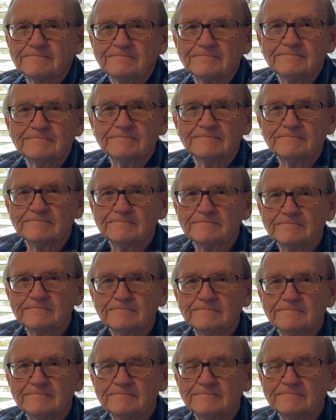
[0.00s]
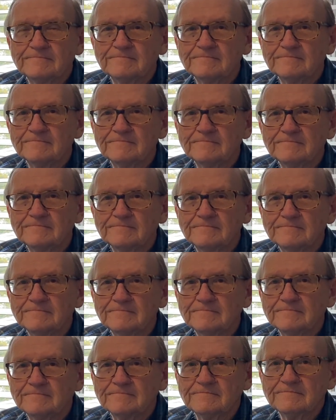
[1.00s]
Frankford Heroes. Would you like
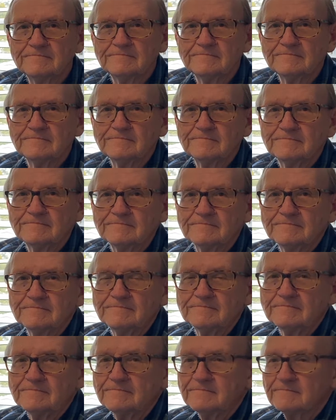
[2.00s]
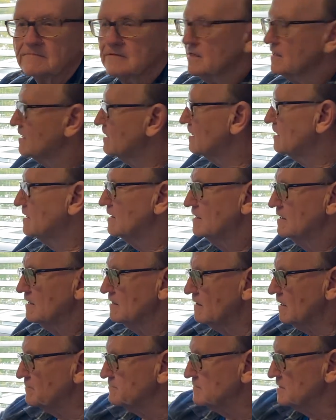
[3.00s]
to show us the book?
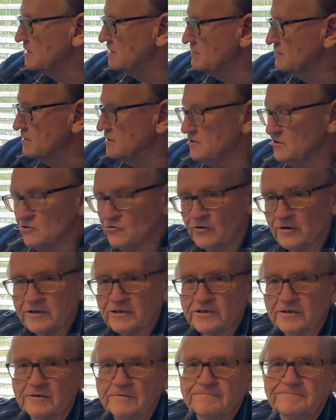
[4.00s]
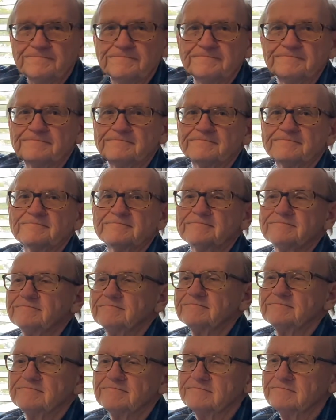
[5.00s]
And we have a reference.
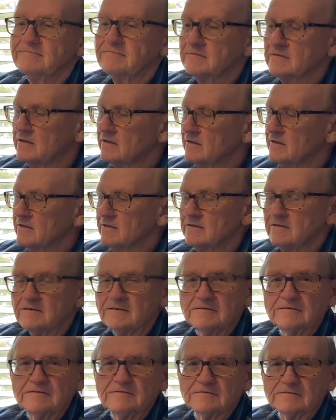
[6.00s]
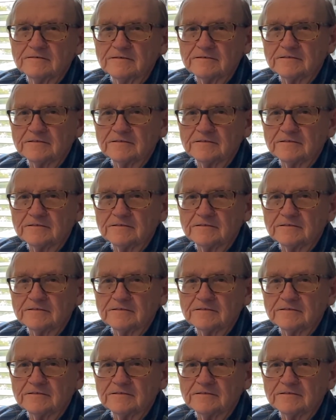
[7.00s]
Yes, you just happen to have a copy.